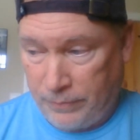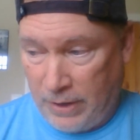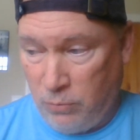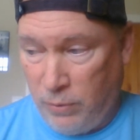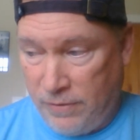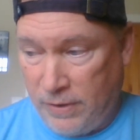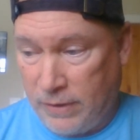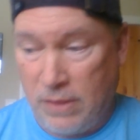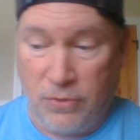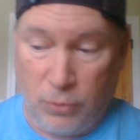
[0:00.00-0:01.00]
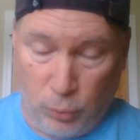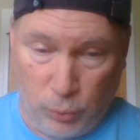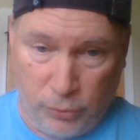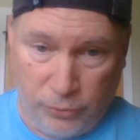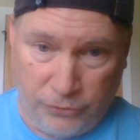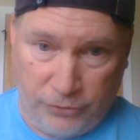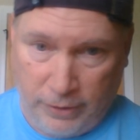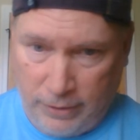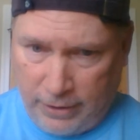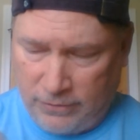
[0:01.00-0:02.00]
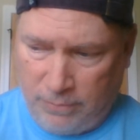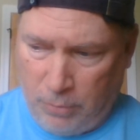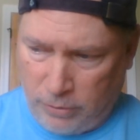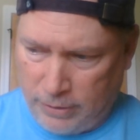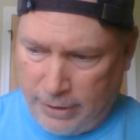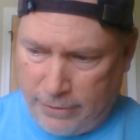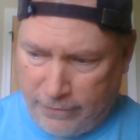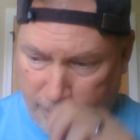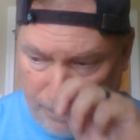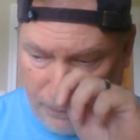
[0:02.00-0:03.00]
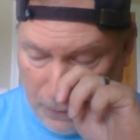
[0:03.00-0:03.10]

and with it the rules in like smaller letters.